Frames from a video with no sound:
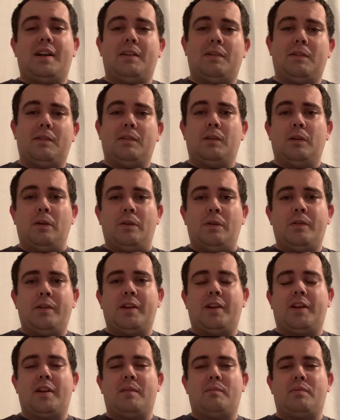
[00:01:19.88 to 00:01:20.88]

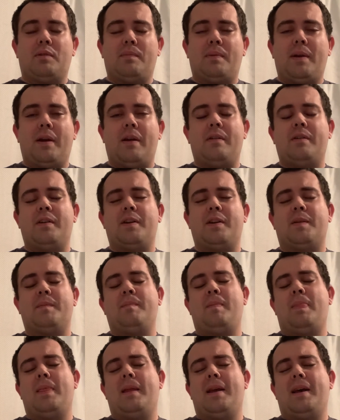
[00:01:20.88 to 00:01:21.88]
learning and preparing,
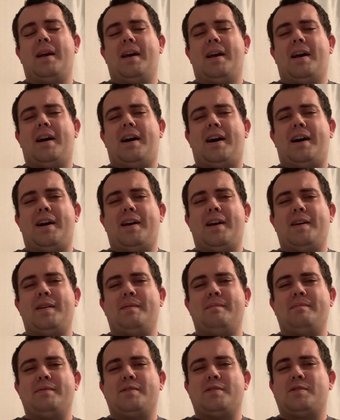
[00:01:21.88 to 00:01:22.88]

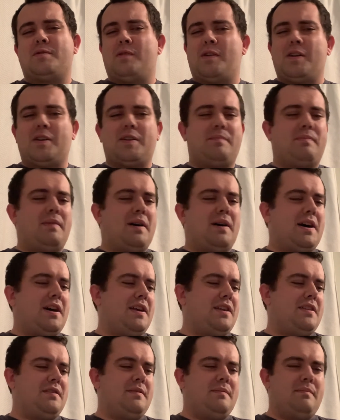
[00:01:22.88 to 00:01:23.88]
I'm struck
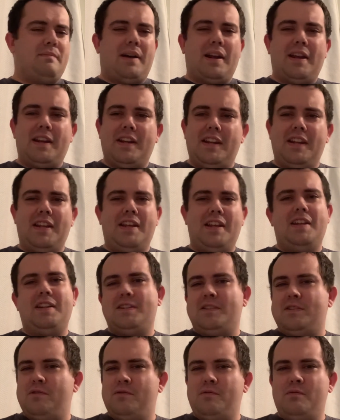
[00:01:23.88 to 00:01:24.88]
by my
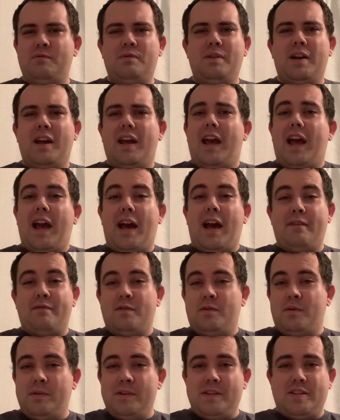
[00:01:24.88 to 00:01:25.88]
need to have
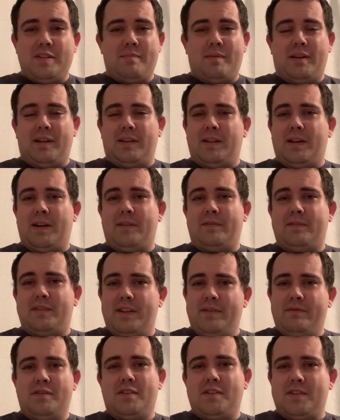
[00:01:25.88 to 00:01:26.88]
noise in my life, to
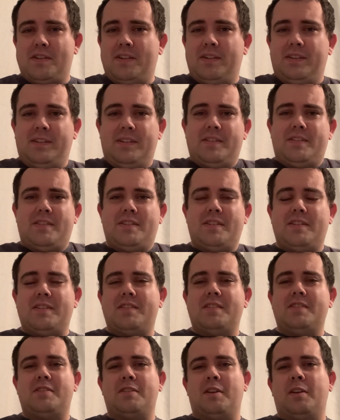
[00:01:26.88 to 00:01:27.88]
even just to listen
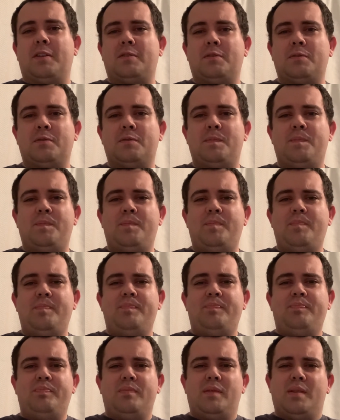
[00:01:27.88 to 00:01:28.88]
to gentle
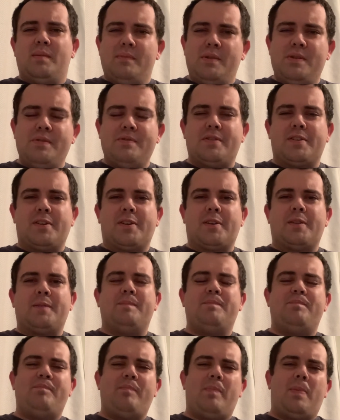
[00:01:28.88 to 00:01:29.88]
music.
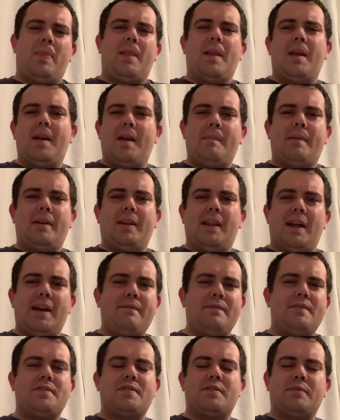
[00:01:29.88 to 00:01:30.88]
My
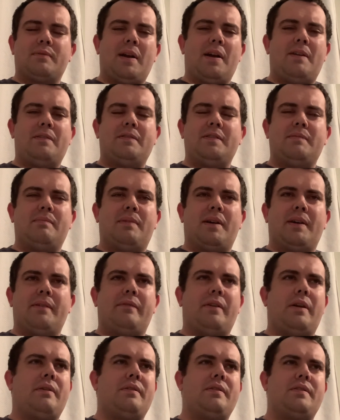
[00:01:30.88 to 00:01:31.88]
life is surrounded by
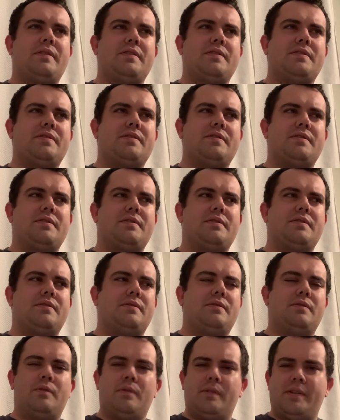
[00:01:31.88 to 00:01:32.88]
various
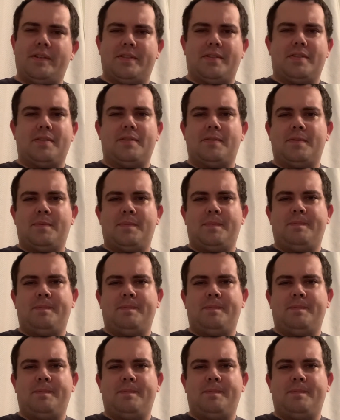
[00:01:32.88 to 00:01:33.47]
noises.